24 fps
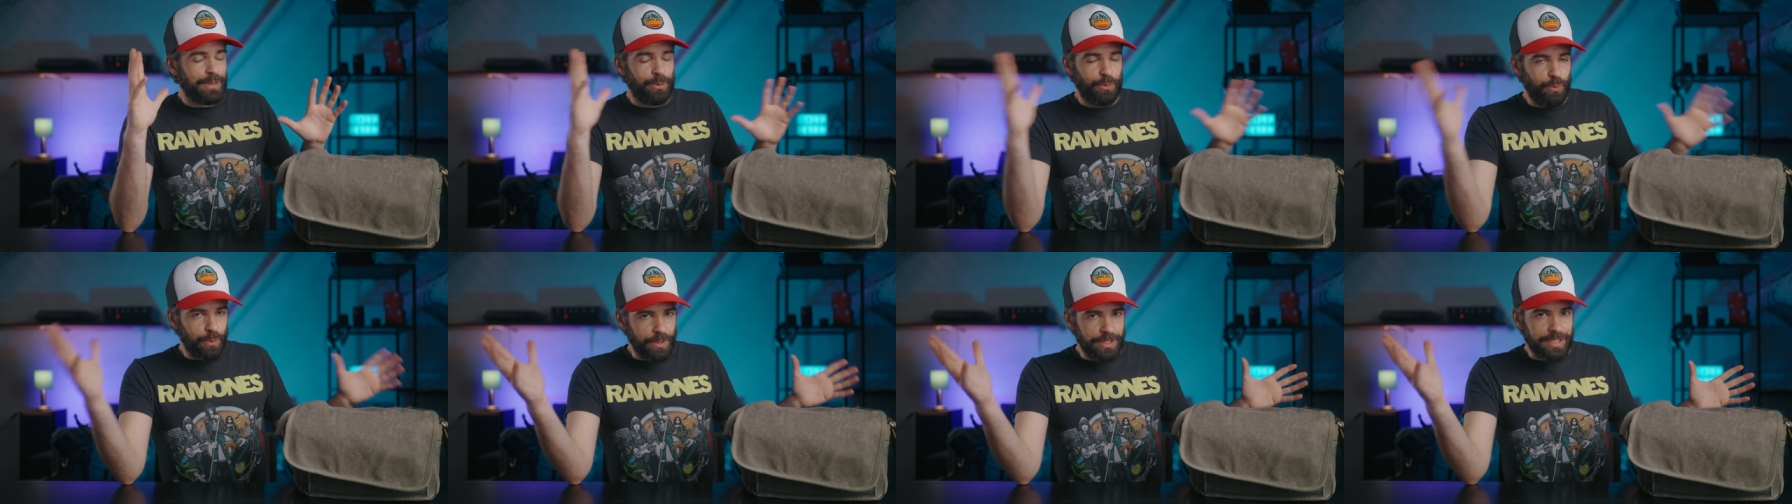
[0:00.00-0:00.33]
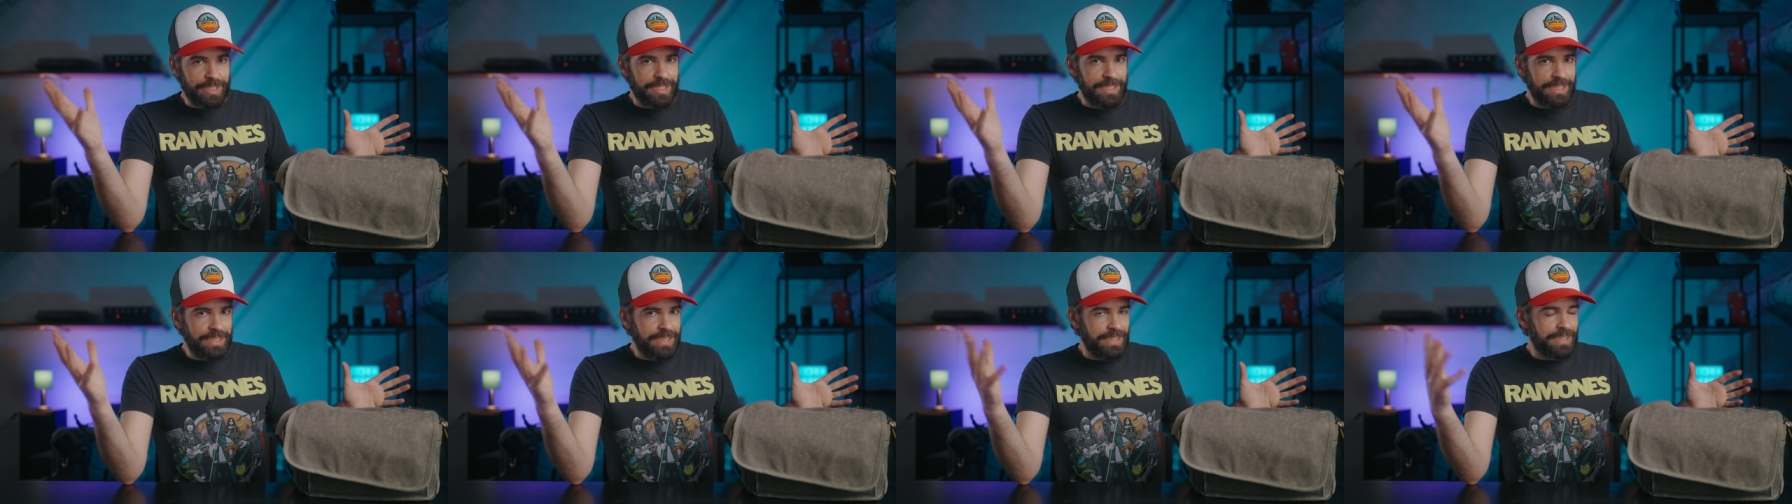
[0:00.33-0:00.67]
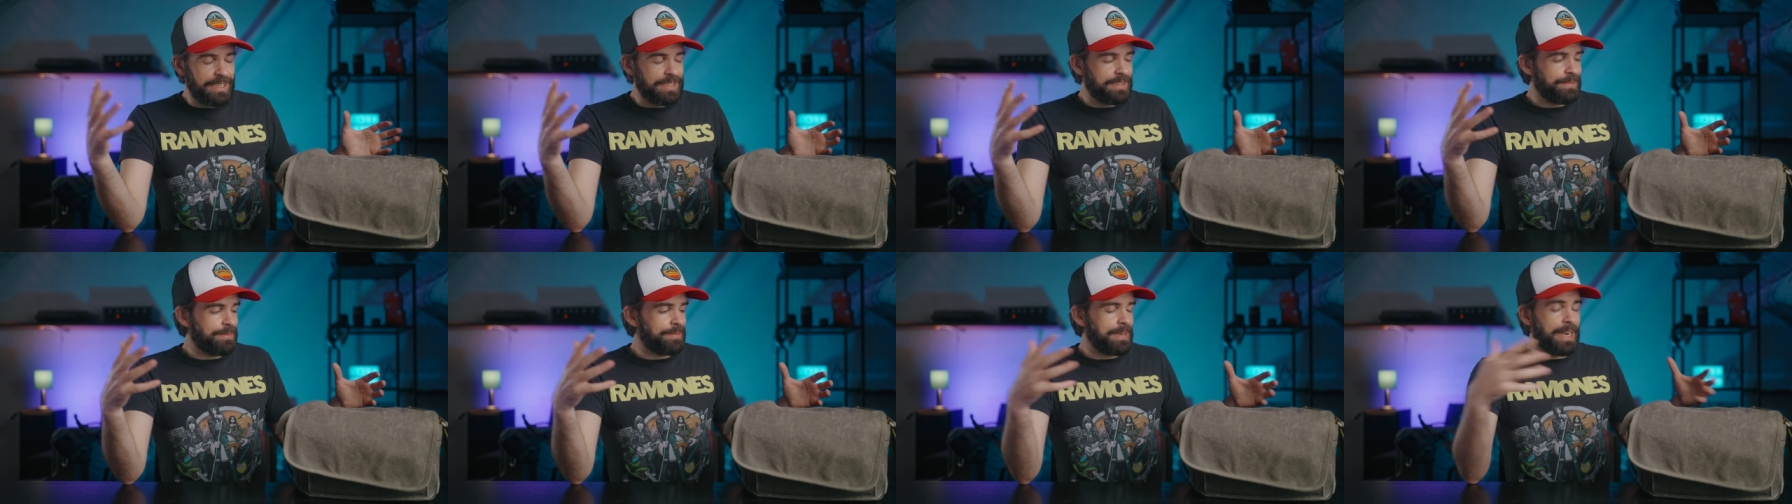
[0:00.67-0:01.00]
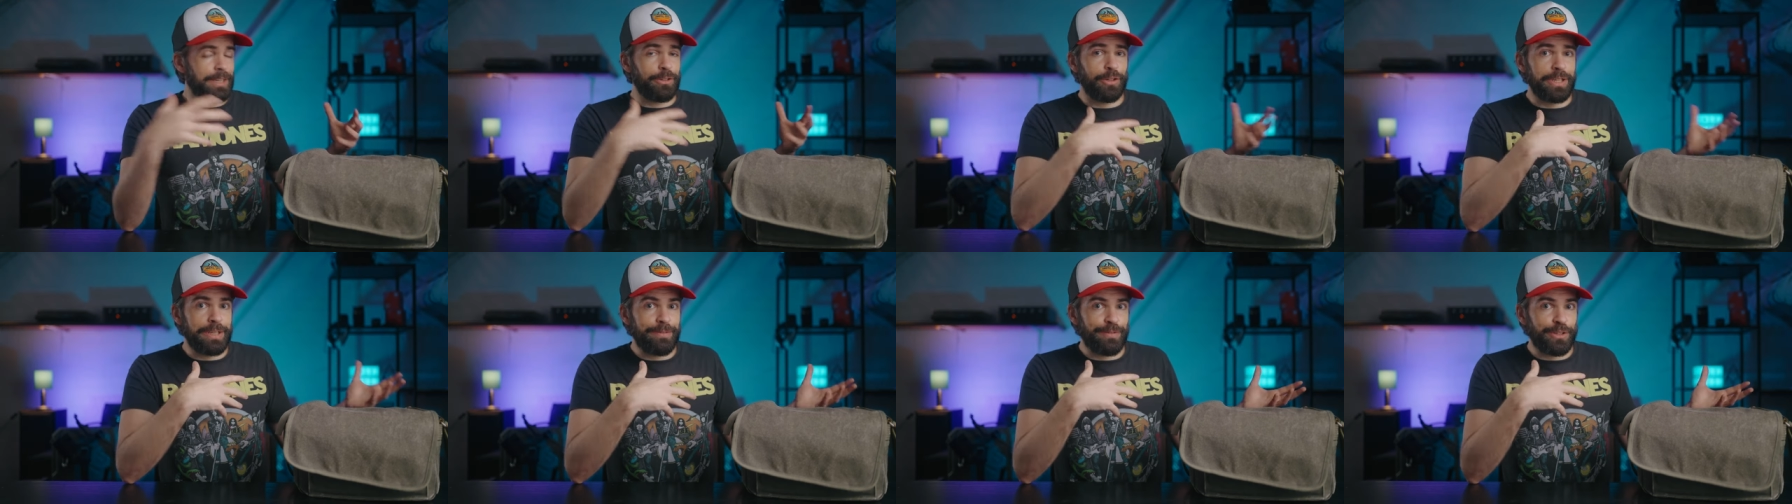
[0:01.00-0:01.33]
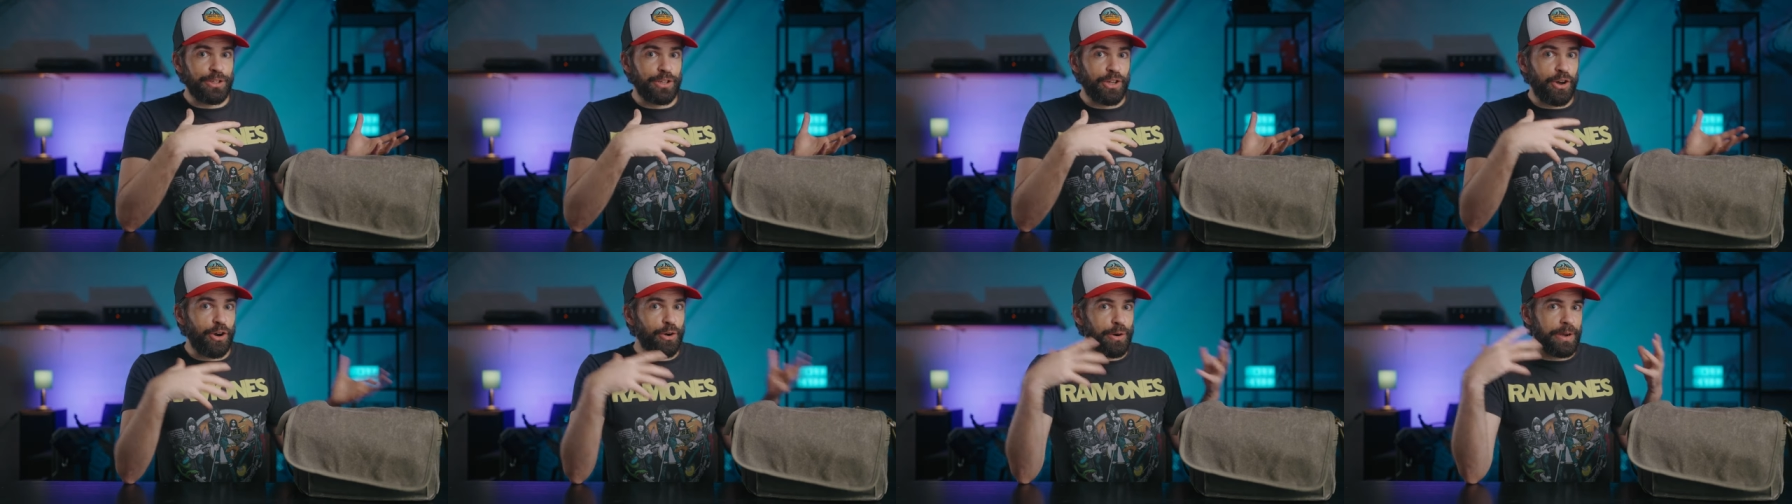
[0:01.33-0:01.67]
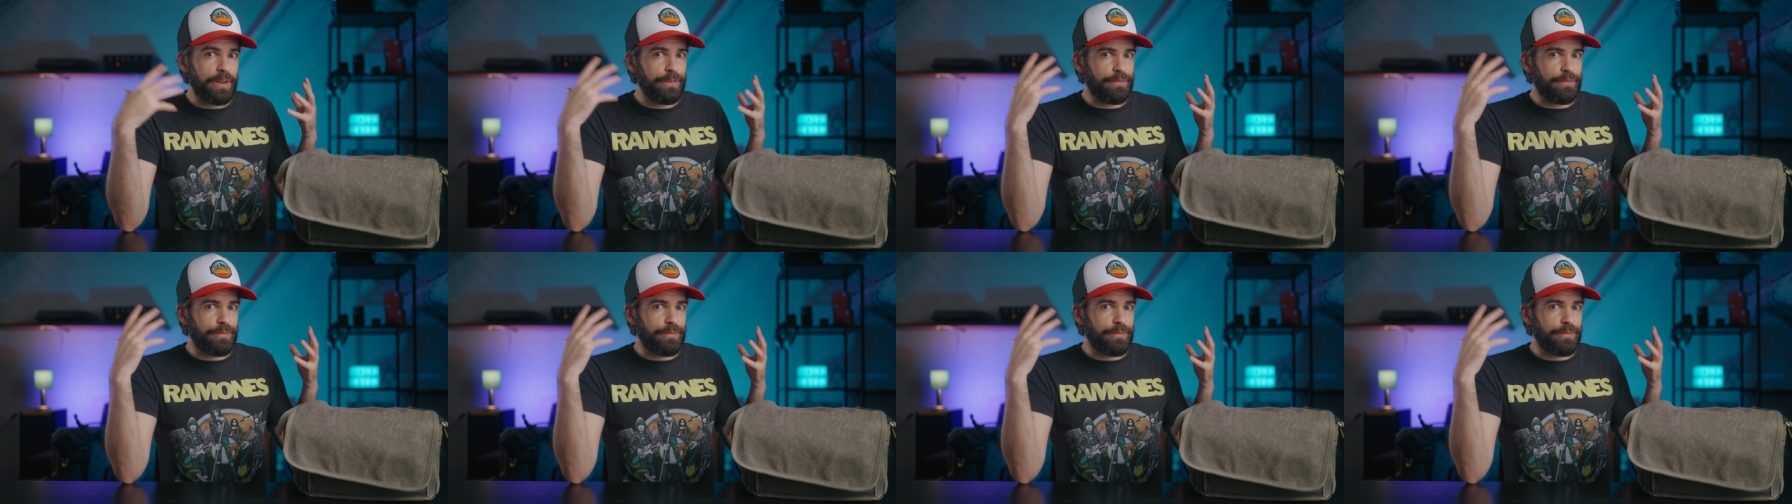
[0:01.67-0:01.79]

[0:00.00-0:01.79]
We'll see. I don't even know